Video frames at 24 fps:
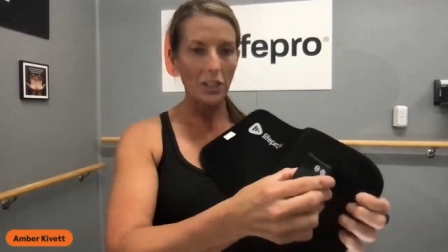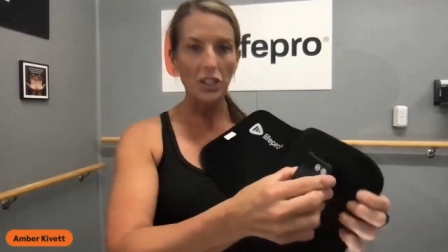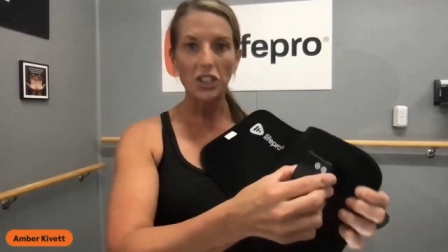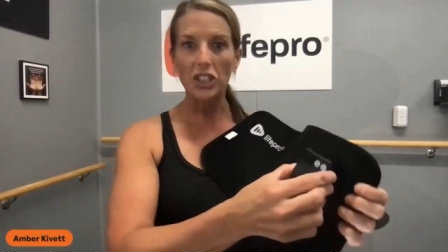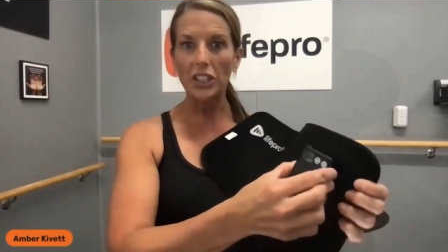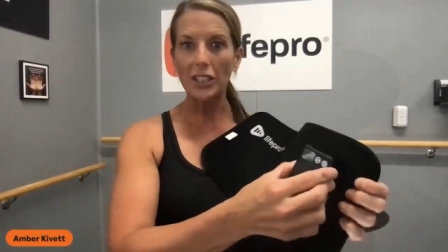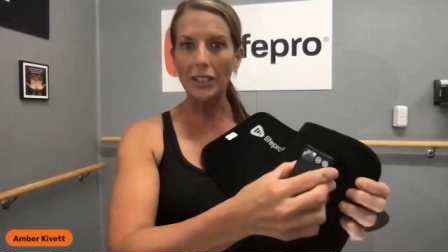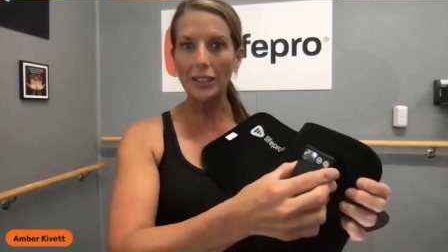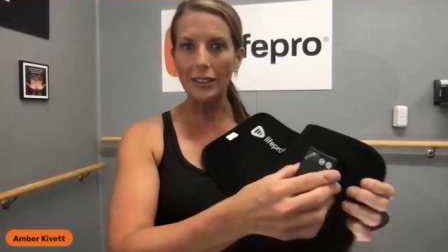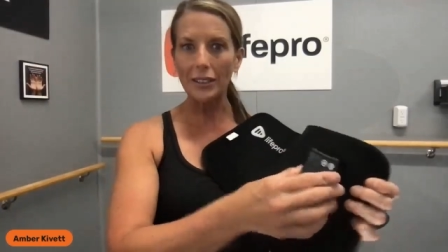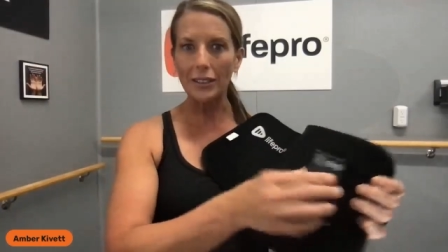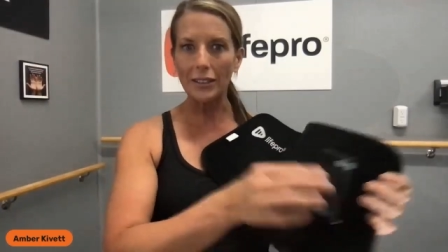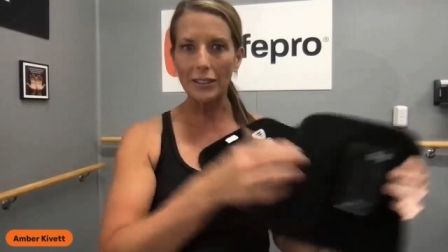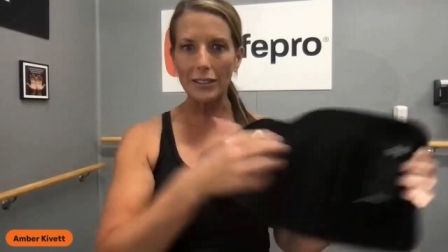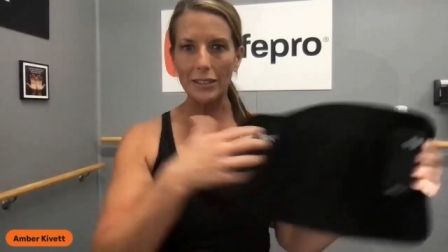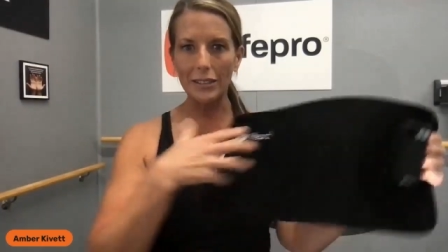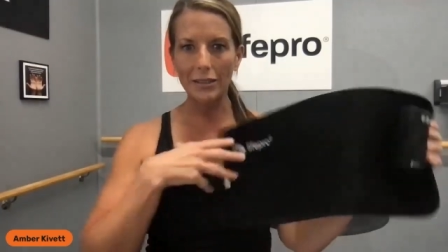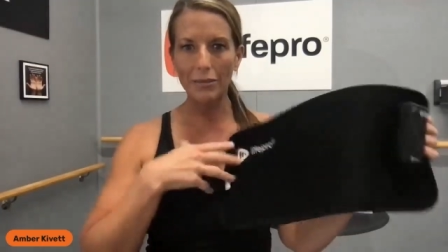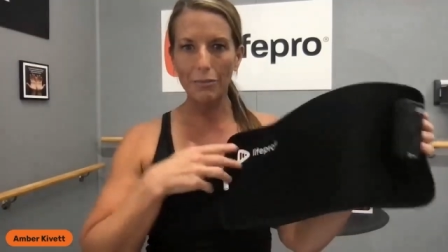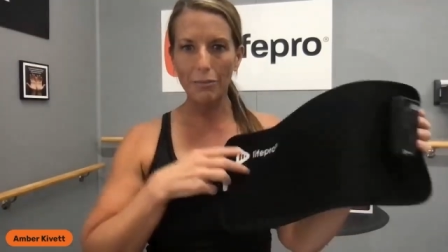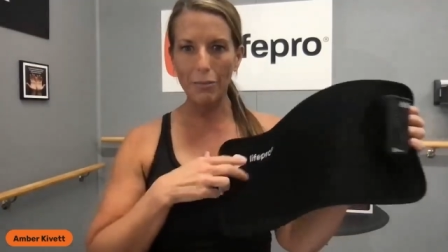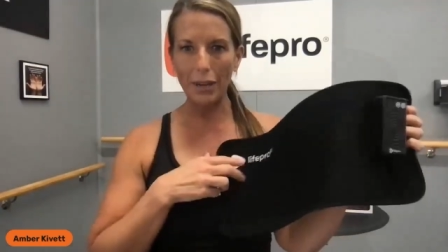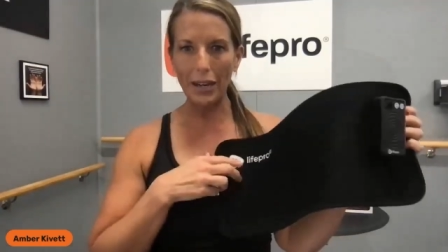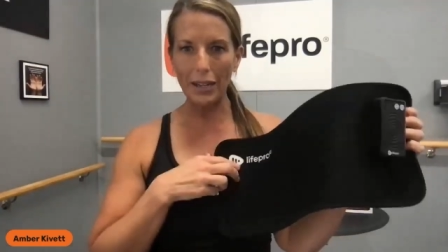
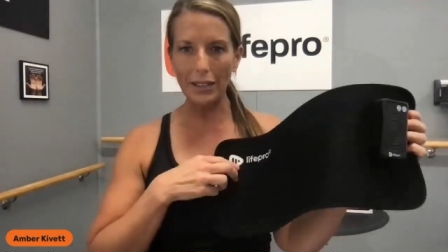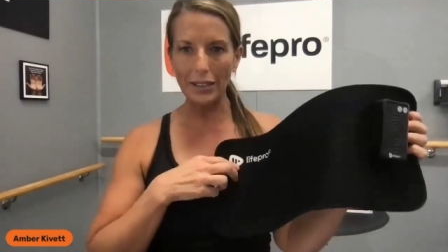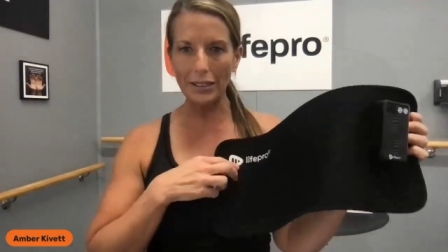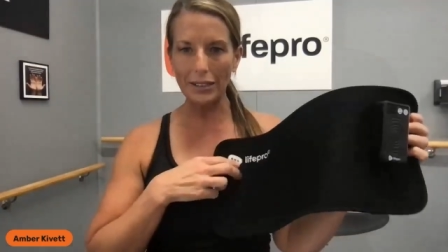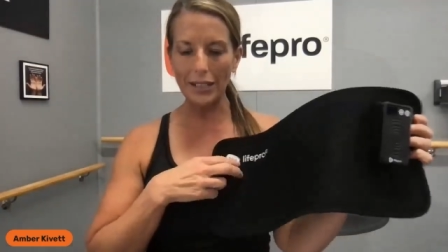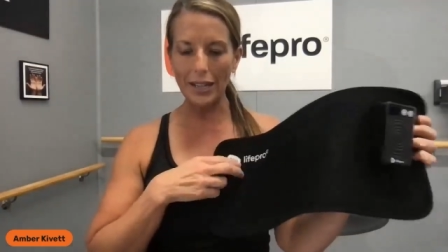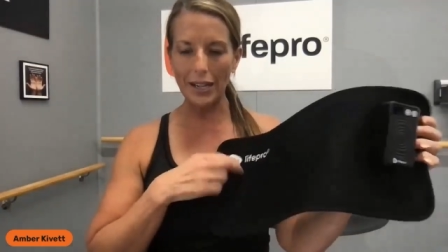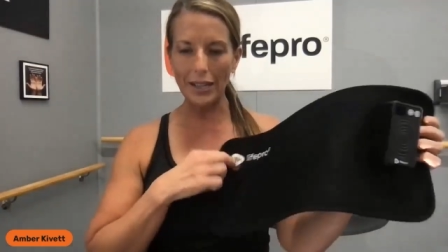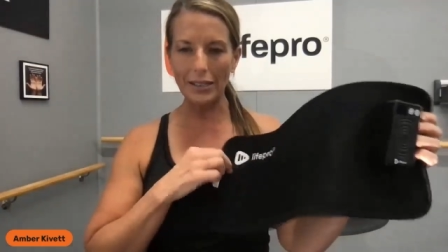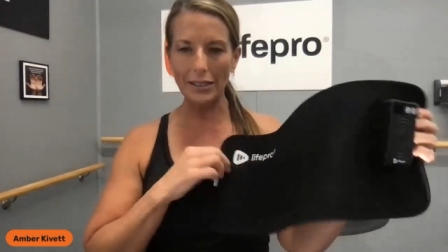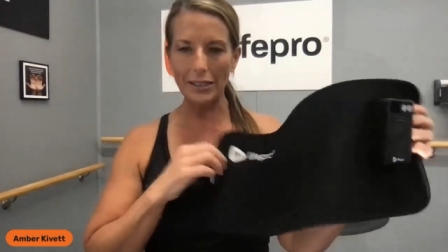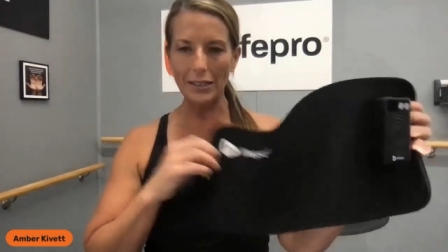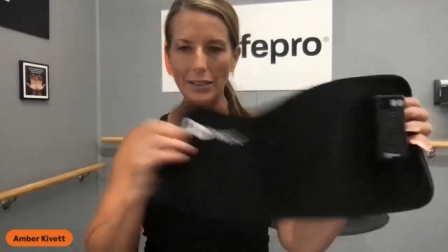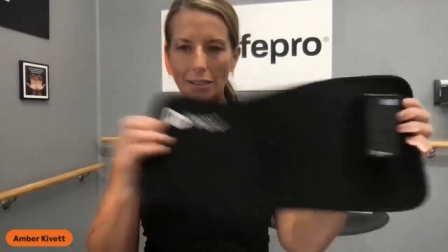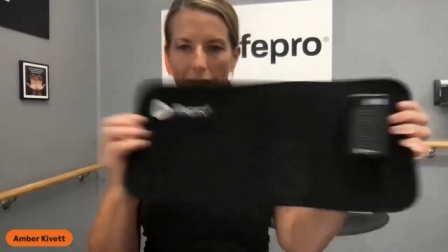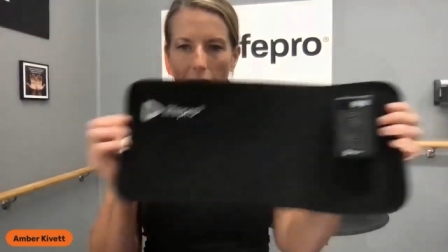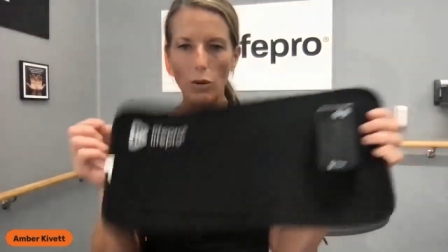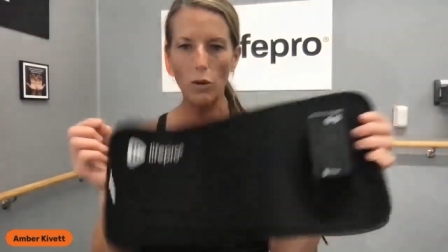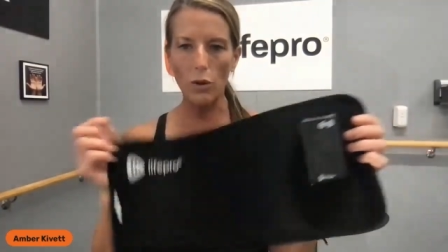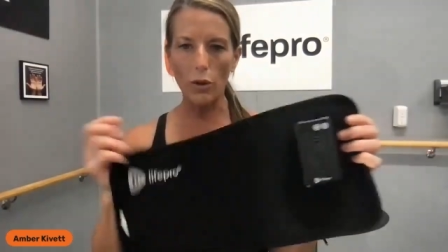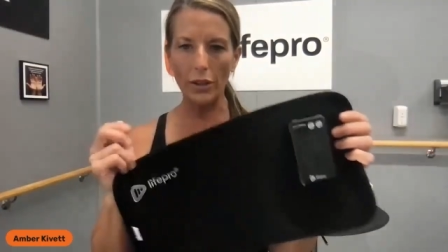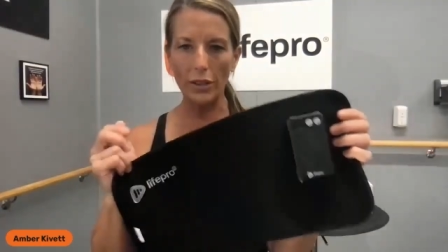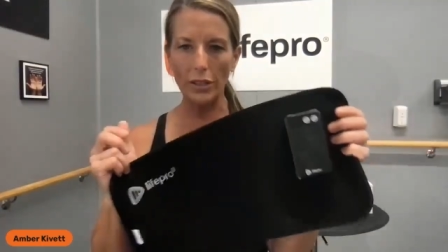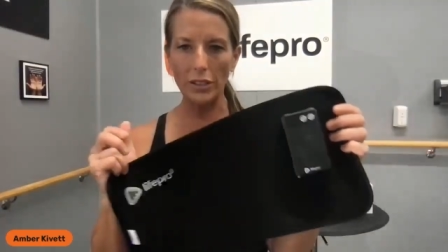genius, magnetizes
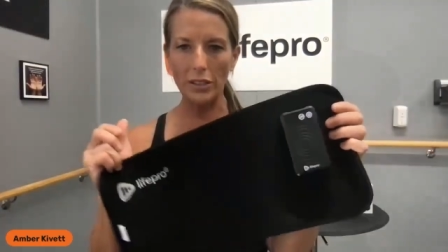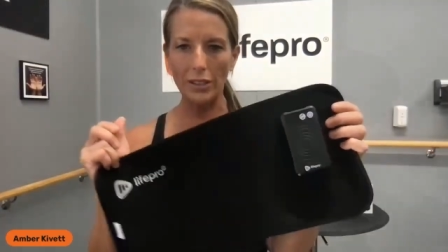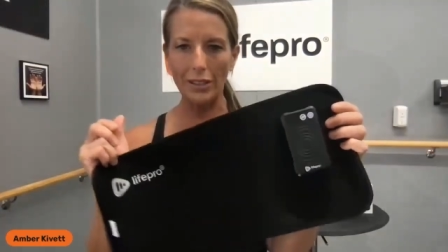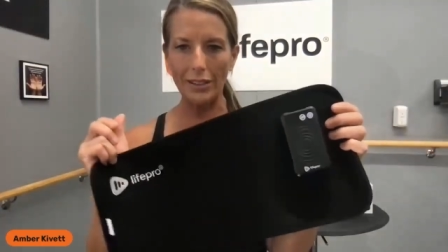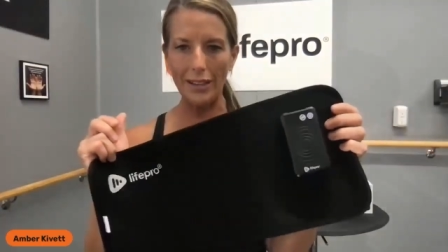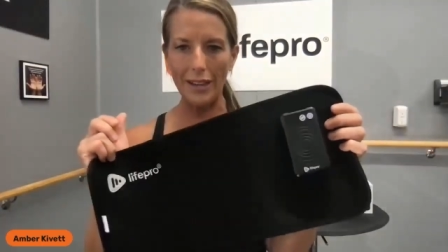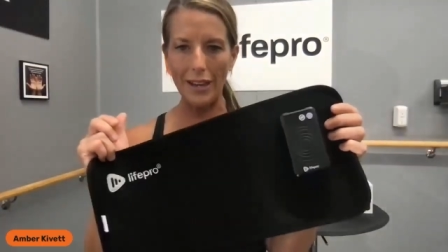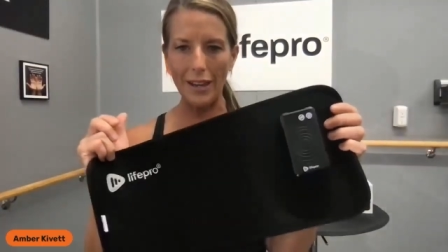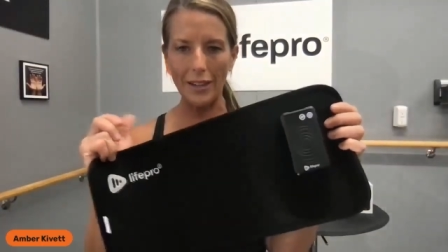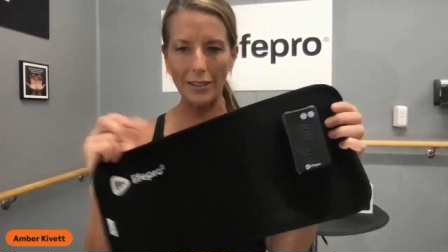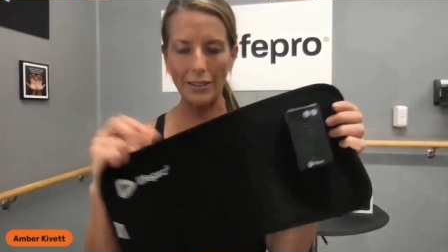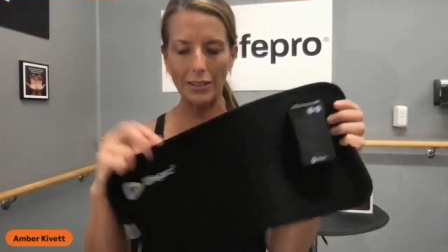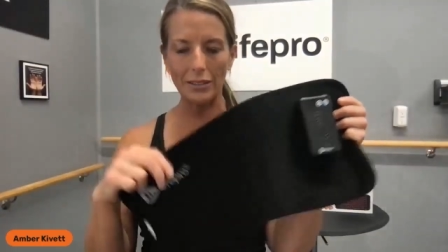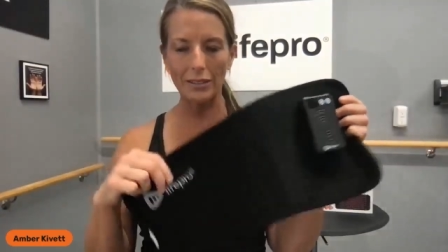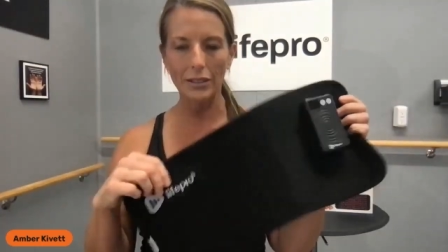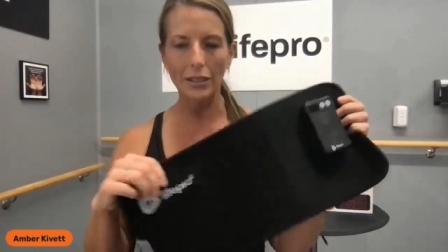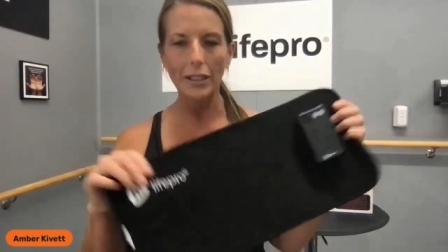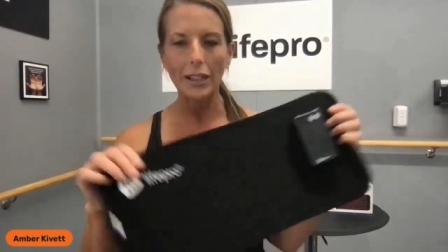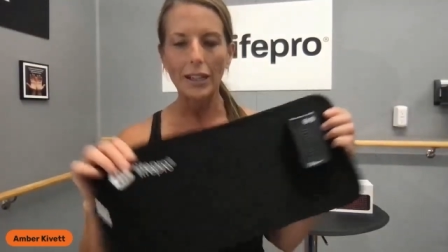onto that,